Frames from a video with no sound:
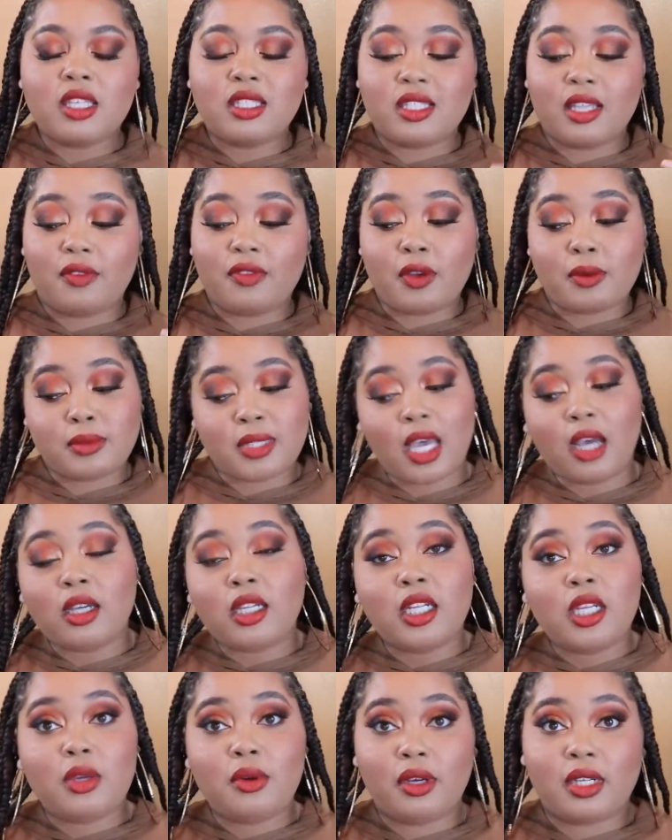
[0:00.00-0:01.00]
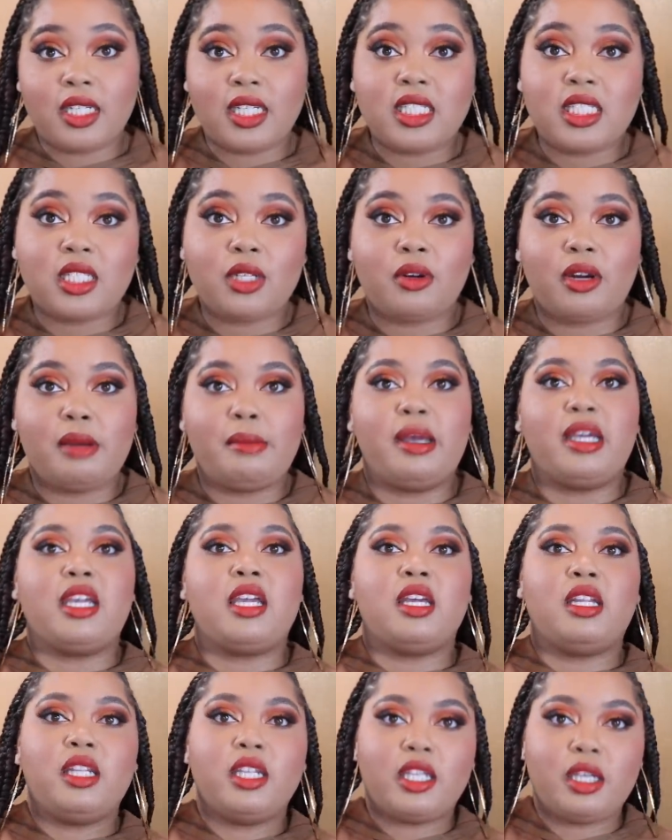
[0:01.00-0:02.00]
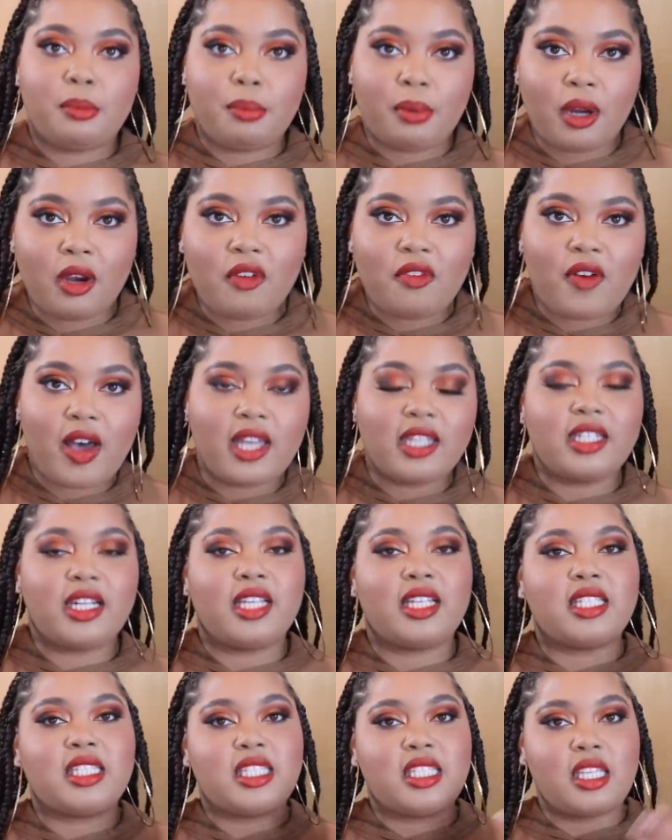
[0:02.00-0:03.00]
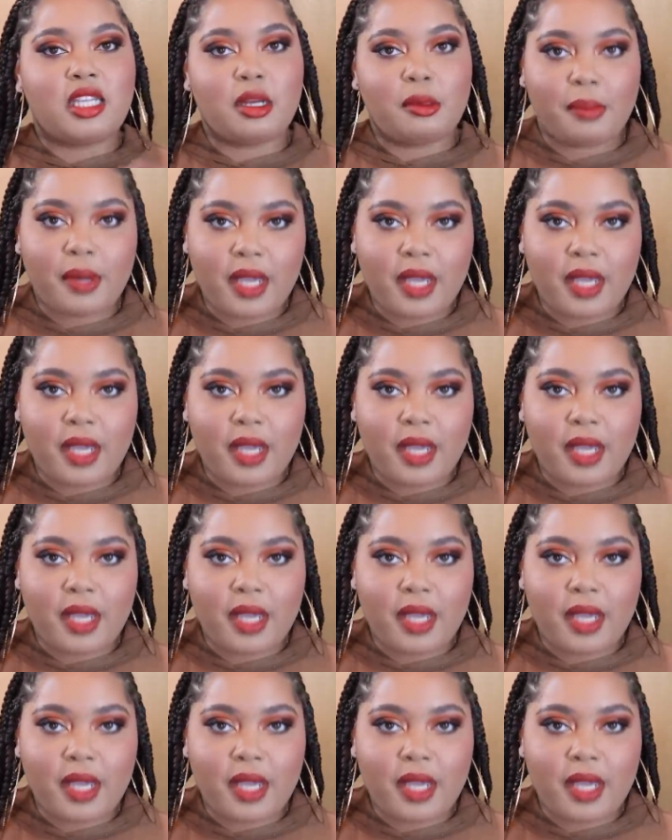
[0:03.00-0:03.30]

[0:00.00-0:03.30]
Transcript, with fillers: So if I'm talking to you on Instagram, I can click your profile and I can see your